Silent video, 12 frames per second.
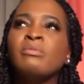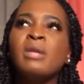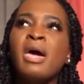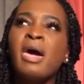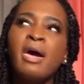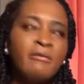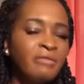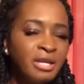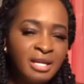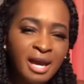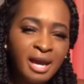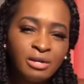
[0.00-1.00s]
have
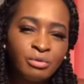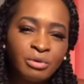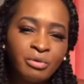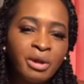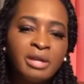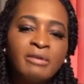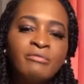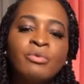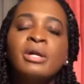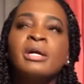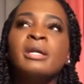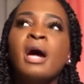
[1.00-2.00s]
any kind of regret of
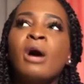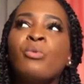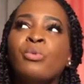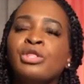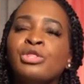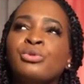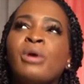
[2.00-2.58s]
what I went through,